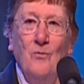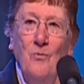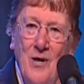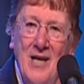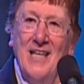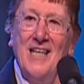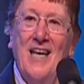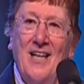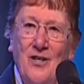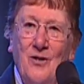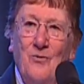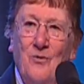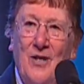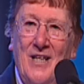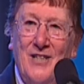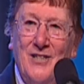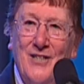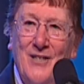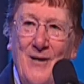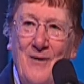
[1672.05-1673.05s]
We get
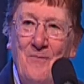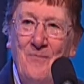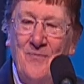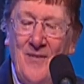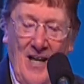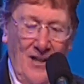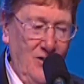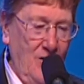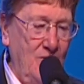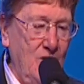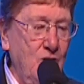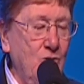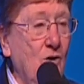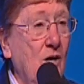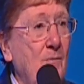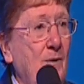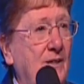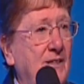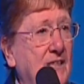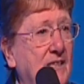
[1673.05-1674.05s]
enriched. I love this
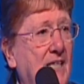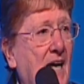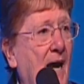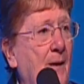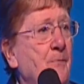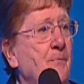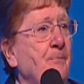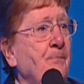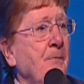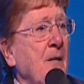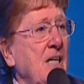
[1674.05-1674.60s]
story about this guy.